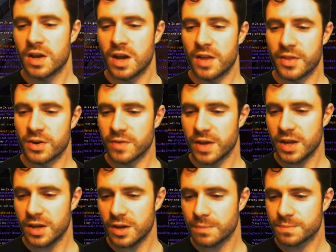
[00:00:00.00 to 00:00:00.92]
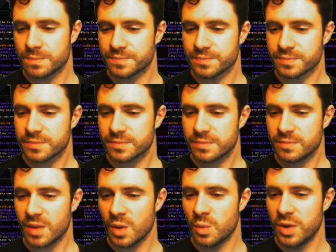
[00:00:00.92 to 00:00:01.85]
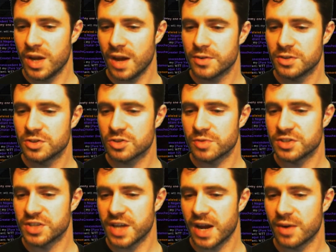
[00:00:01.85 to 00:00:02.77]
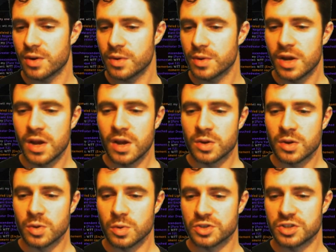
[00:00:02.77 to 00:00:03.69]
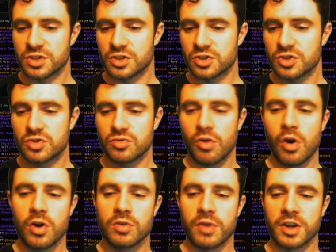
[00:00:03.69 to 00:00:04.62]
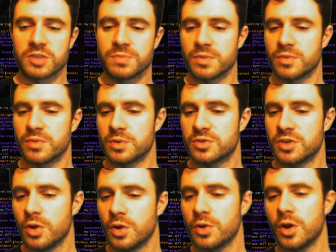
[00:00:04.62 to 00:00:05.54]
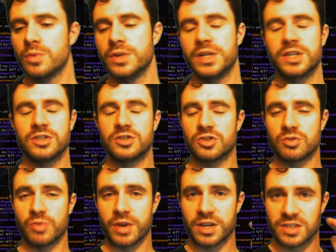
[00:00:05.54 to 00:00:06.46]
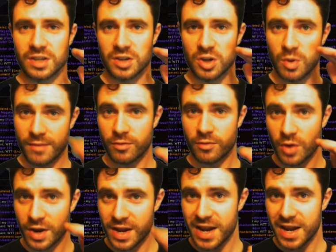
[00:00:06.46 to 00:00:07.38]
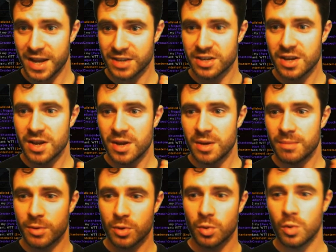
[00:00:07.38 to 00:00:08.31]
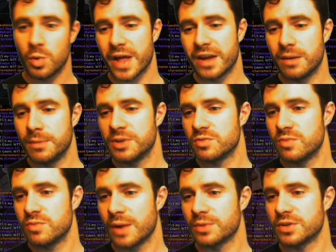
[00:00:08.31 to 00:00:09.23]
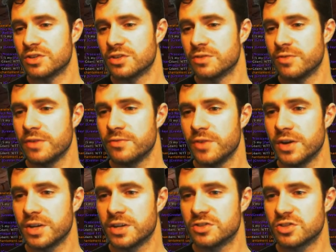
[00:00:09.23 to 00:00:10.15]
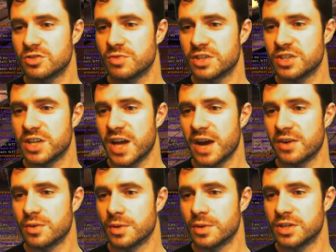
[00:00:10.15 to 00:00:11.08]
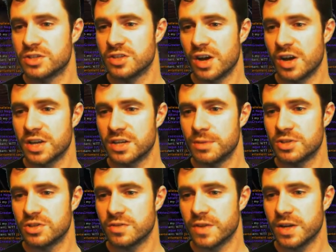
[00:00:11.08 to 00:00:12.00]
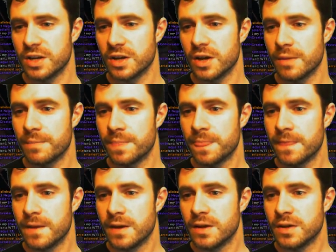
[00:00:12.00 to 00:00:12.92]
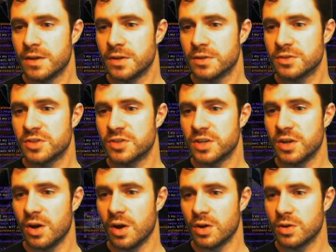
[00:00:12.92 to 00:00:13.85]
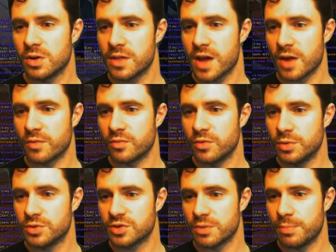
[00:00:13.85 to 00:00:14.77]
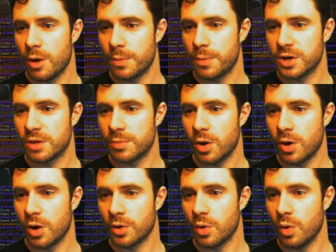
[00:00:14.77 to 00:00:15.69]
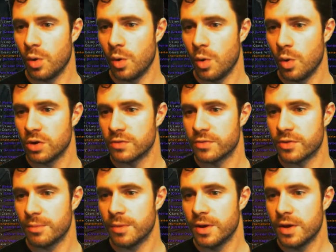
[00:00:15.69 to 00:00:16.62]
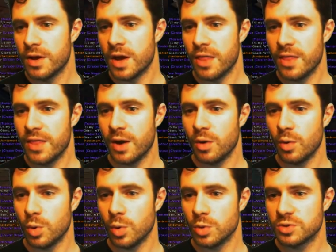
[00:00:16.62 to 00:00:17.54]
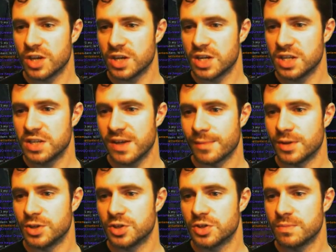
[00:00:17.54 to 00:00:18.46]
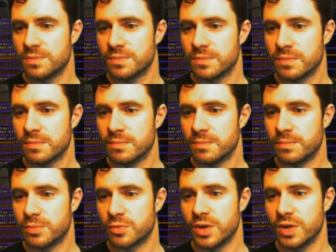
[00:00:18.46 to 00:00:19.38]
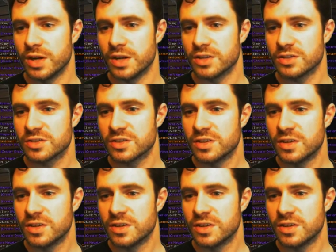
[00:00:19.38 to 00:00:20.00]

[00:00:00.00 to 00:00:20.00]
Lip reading: And then over here, we have Constricting Arrow. Causes strong Grasping Roots to not only constrict whoever I hit, but all enemies around it. So if I fire Constricting Arrow at these target dummies over here, you'll see, oh, look at that, roots are popping up on all of them, and they're all taking damage. Brilliant.